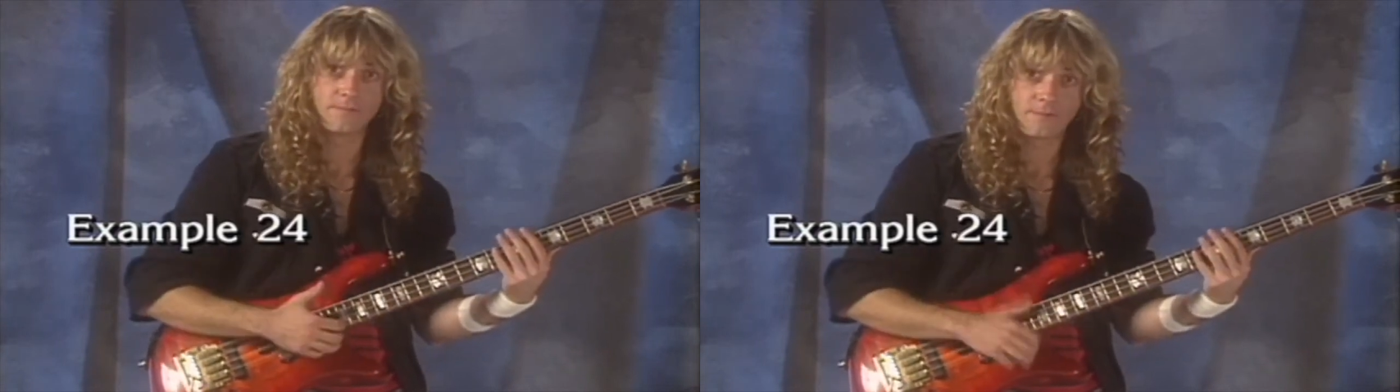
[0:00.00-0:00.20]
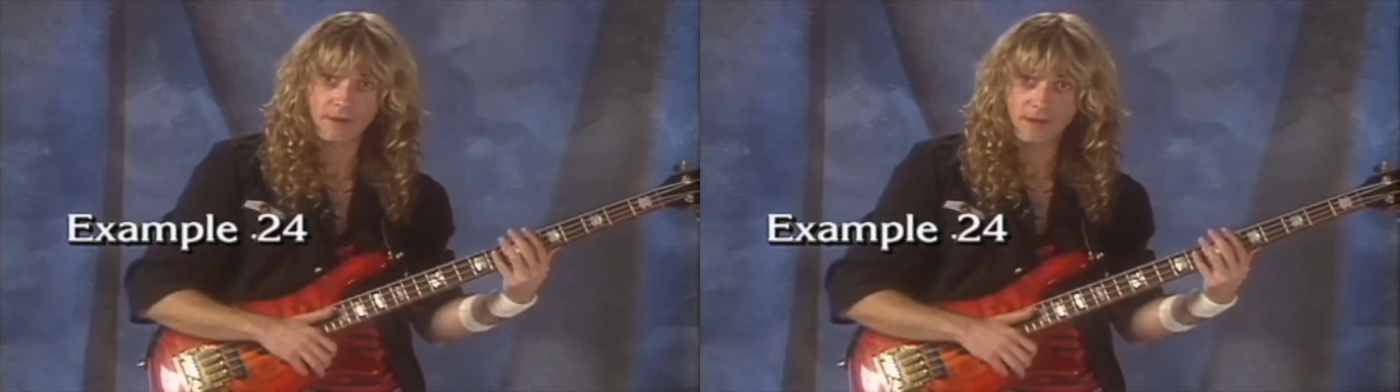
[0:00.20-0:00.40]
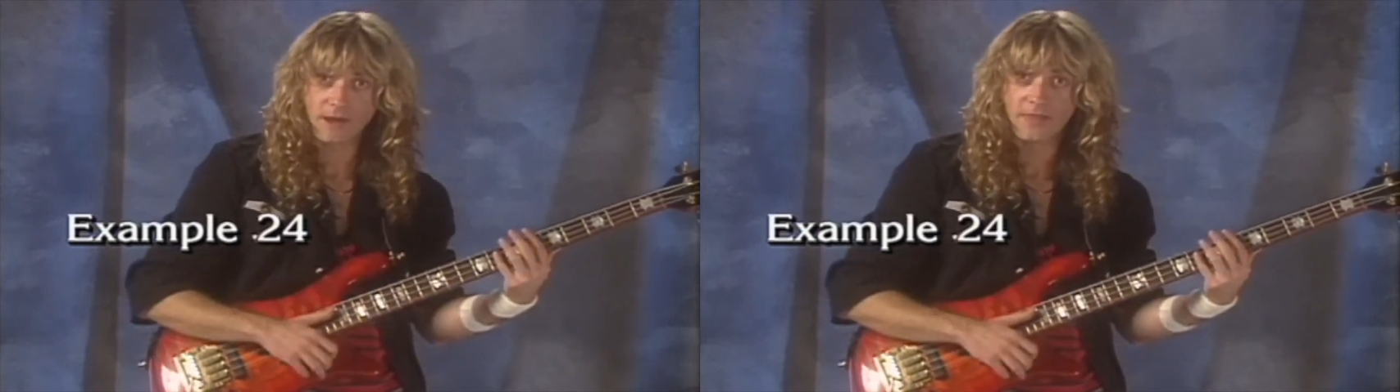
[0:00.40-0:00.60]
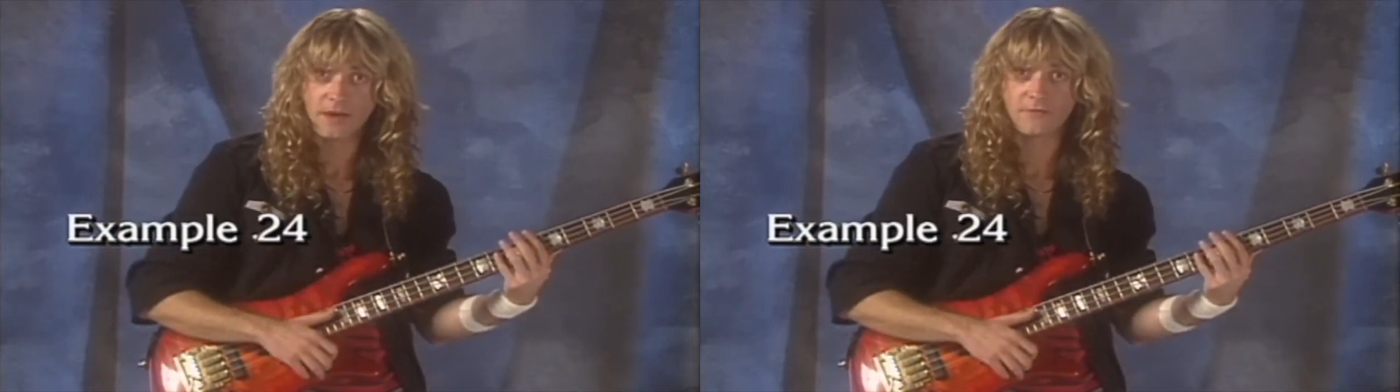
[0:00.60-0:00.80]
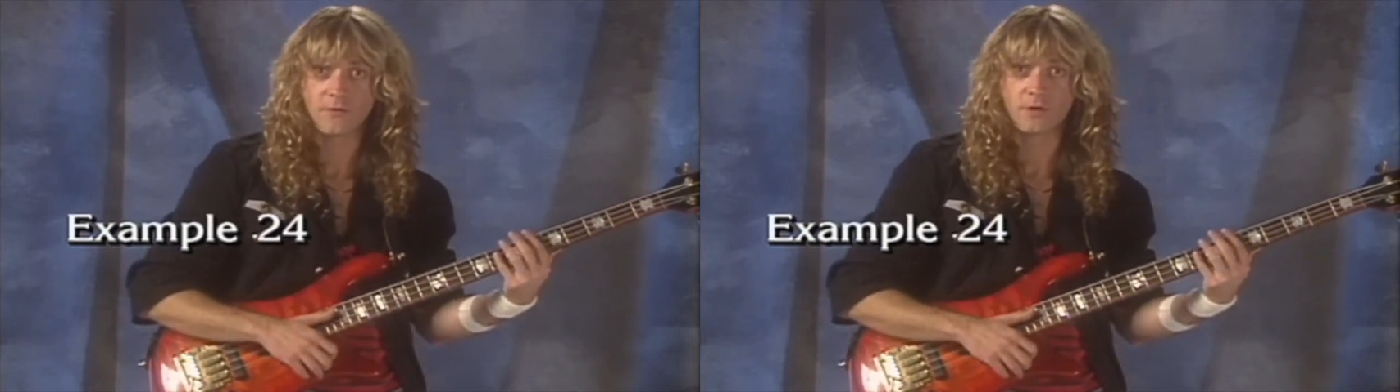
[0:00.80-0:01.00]
and then a
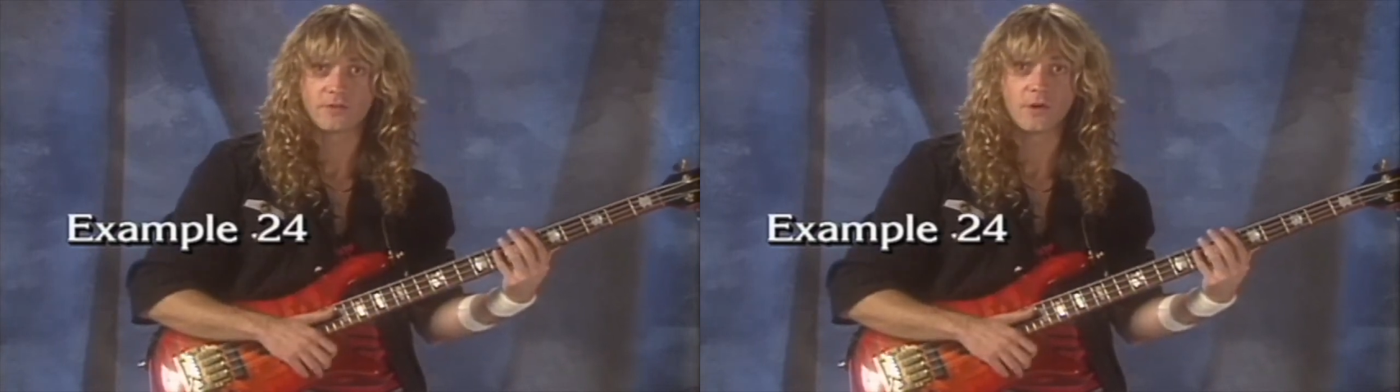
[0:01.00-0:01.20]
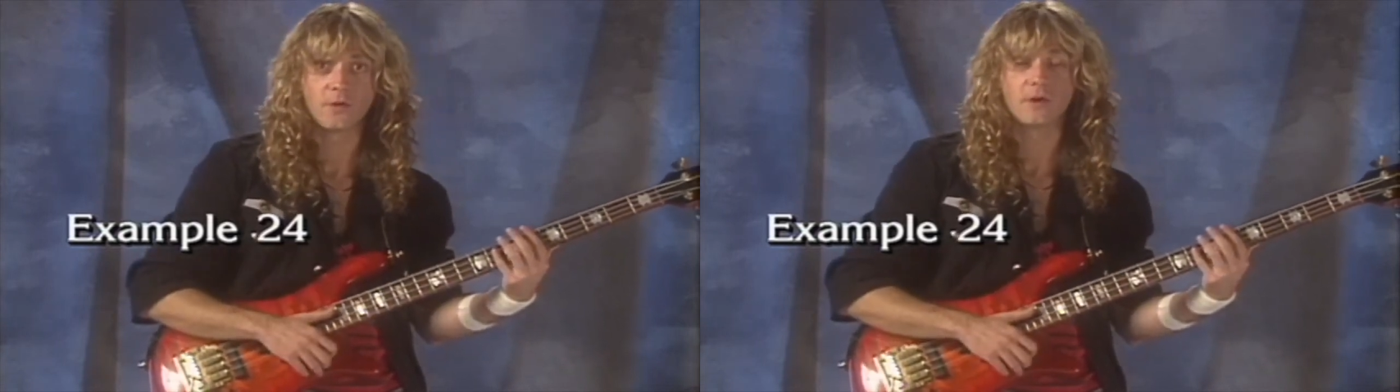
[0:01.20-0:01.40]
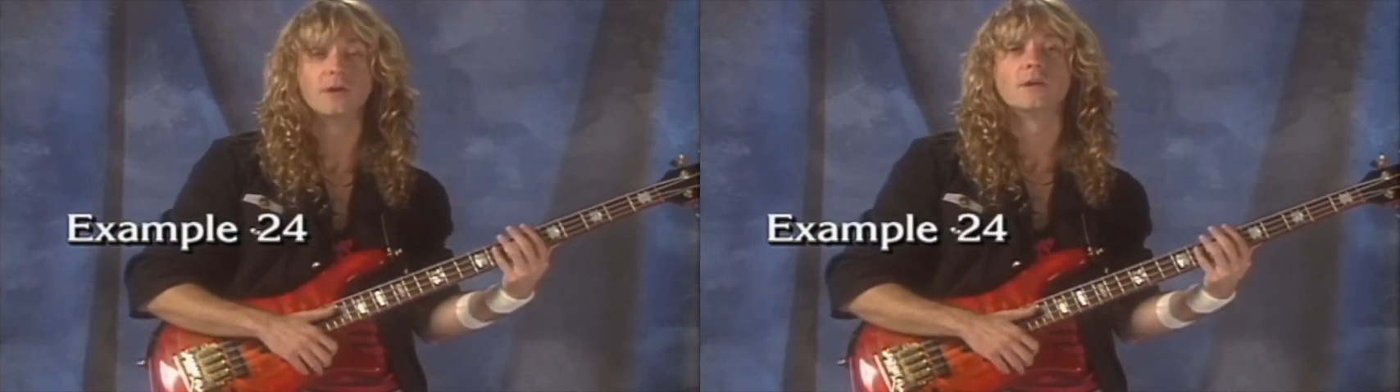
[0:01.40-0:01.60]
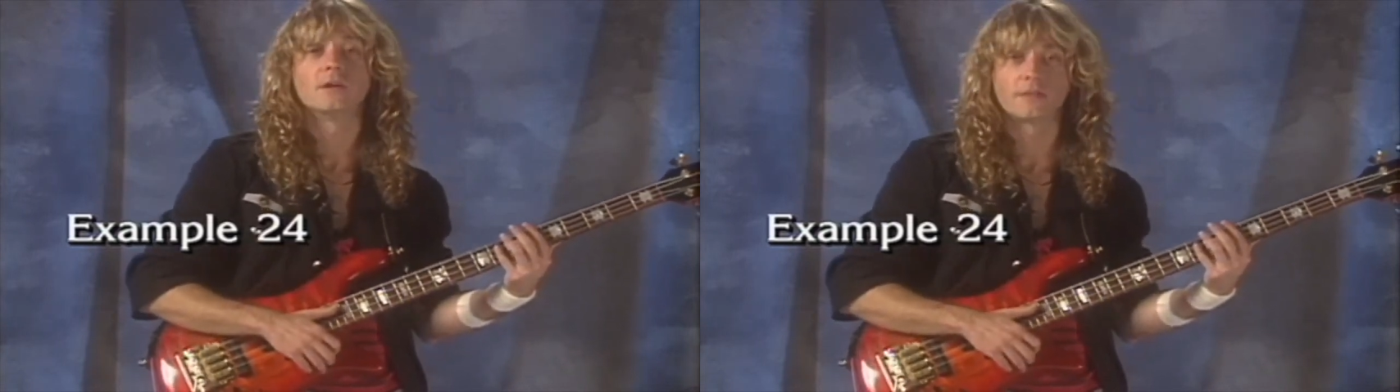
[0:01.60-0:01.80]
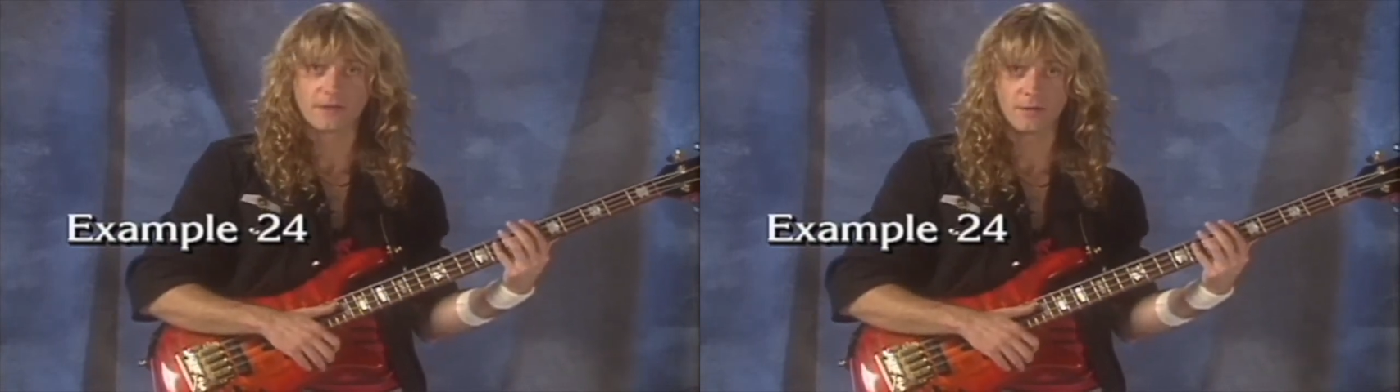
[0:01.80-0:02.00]
4th note,
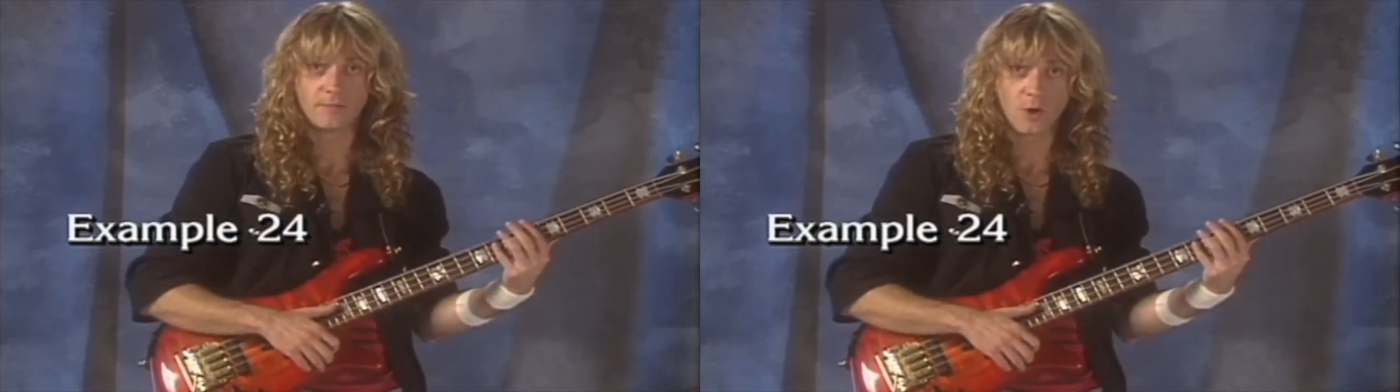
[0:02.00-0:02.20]
thumb